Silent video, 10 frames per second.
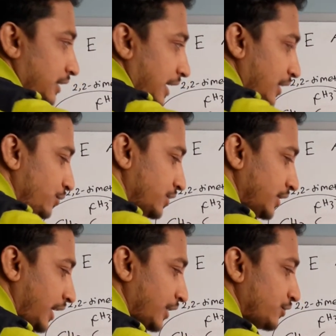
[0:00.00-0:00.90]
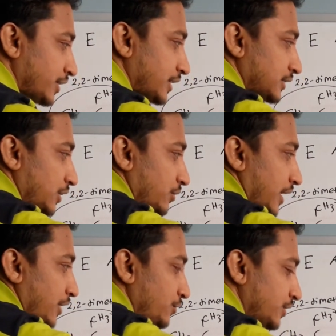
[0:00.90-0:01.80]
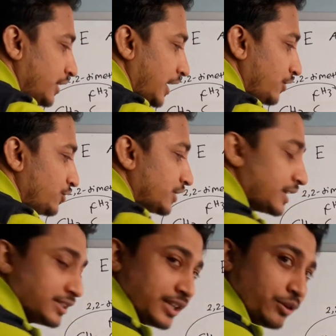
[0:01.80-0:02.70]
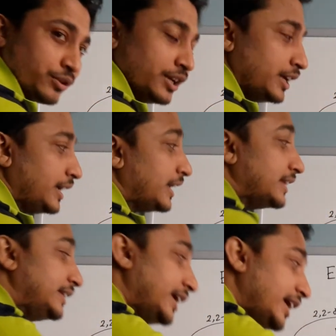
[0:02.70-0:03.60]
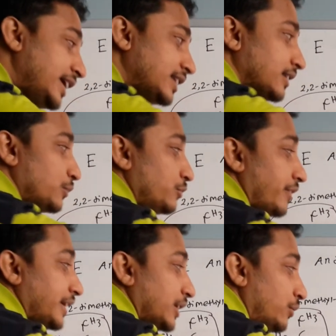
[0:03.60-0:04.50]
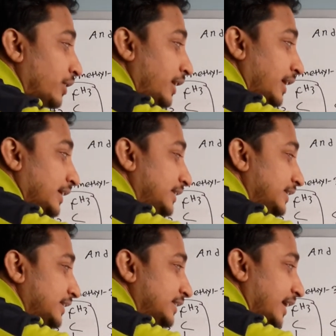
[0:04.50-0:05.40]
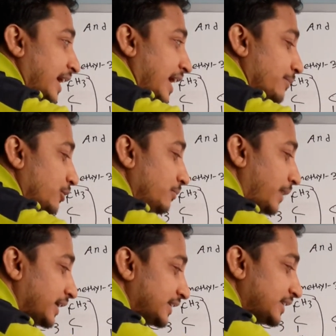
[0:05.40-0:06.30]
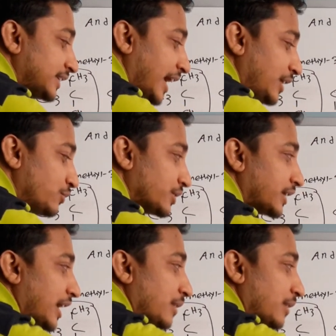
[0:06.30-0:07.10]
Hydrogen, hydrogen cancel out. Hydrogen, hydrogen cancel out. Then we find out this is the carbon, but this is hydrogen.